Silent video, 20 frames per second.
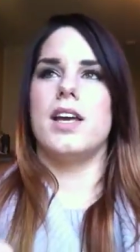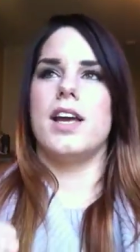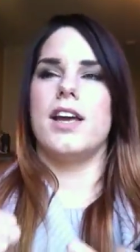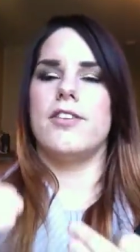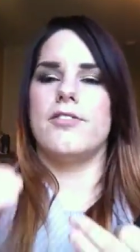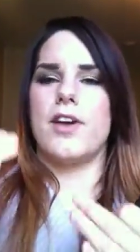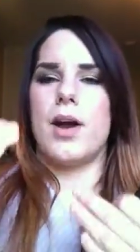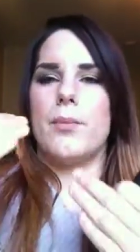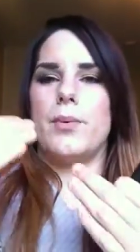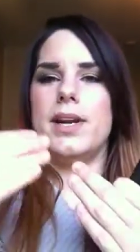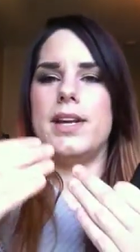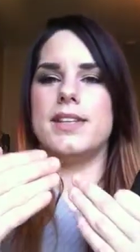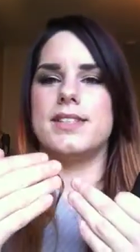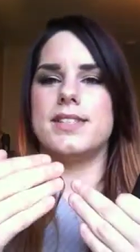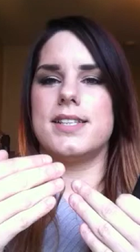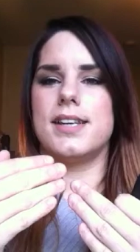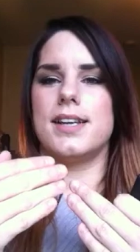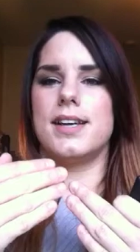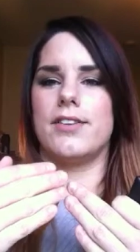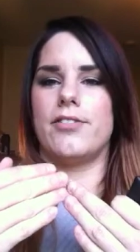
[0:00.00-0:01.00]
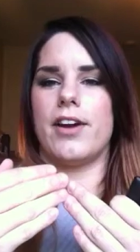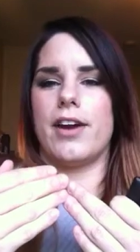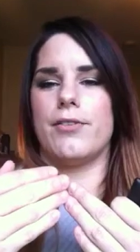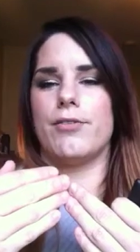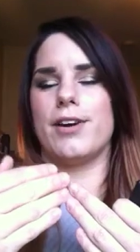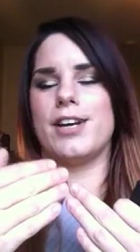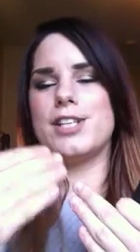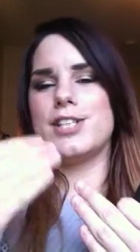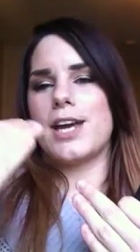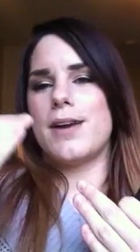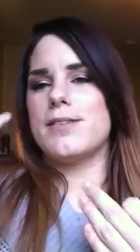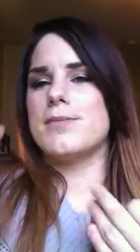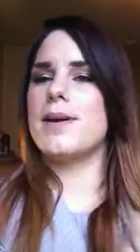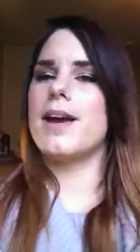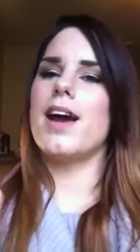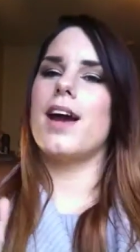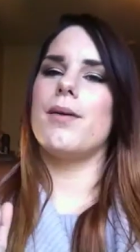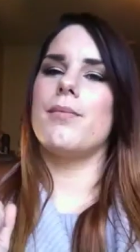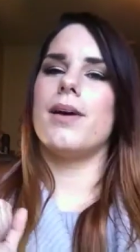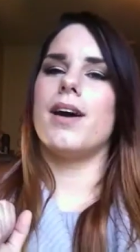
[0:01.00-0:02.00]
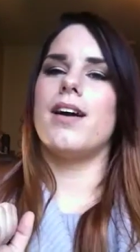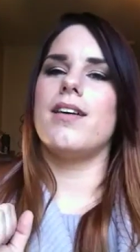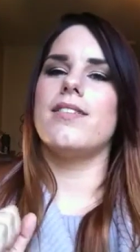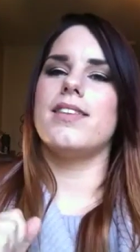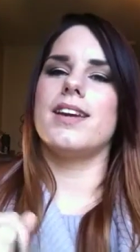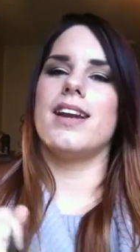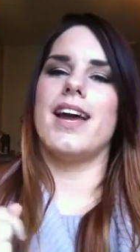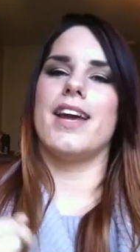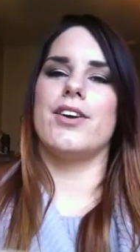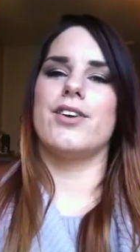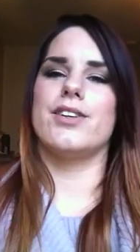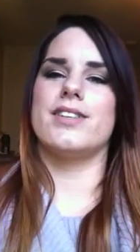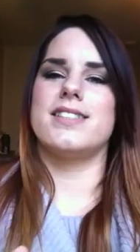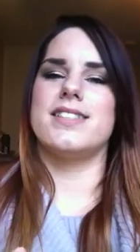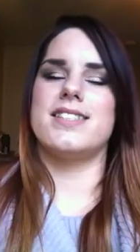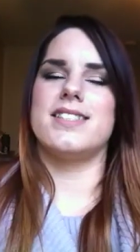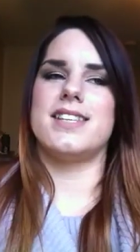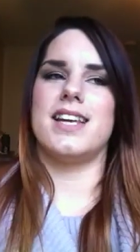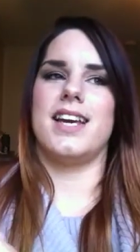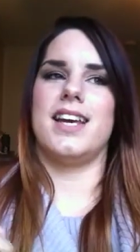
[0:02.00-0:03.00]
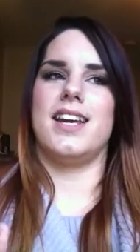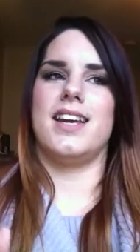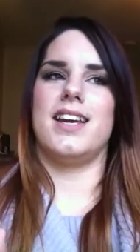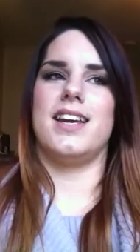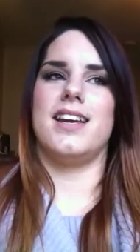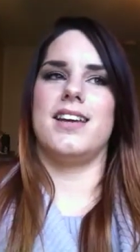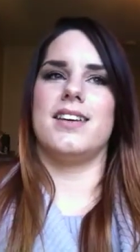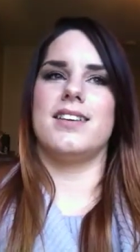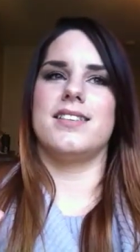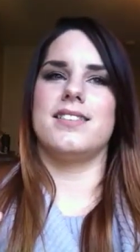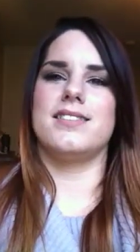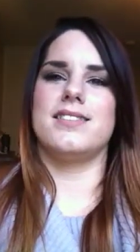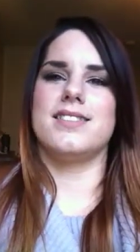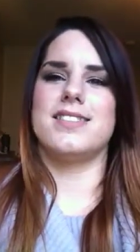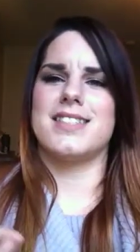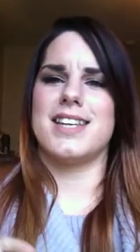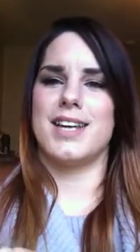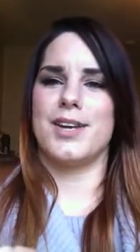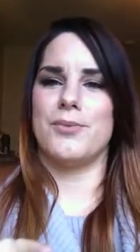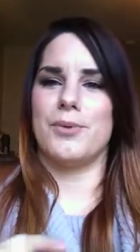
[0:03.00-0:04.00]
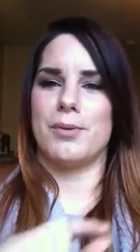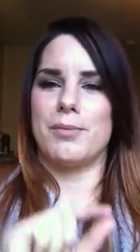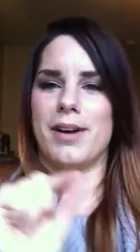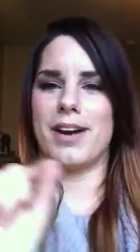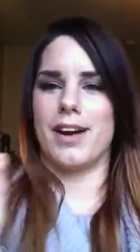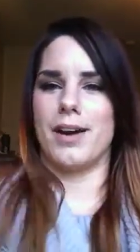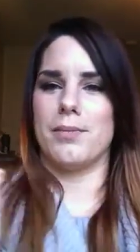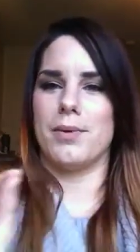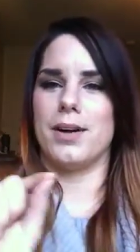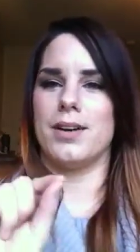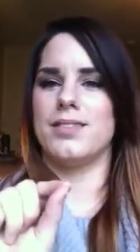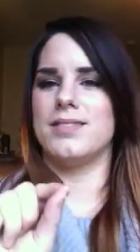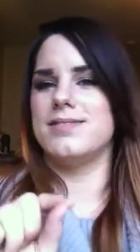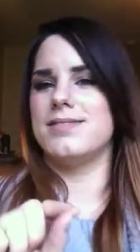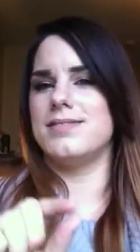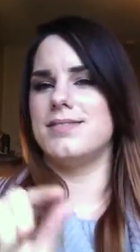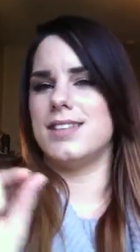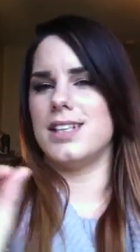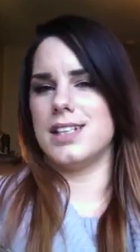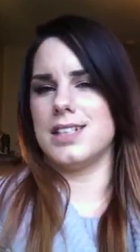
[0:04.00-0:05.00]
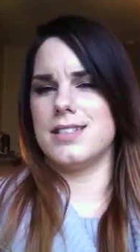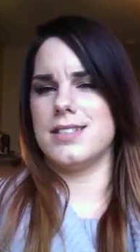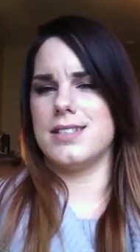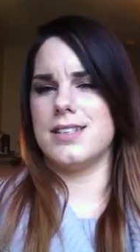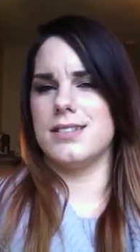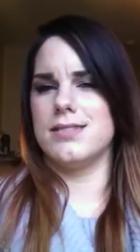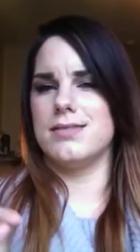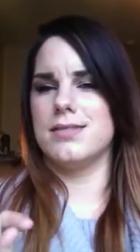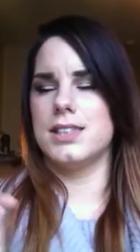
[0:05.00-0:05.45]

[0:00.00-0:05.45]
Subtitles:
if I reshaped my eyebrow, then I could see where my eyebrow is.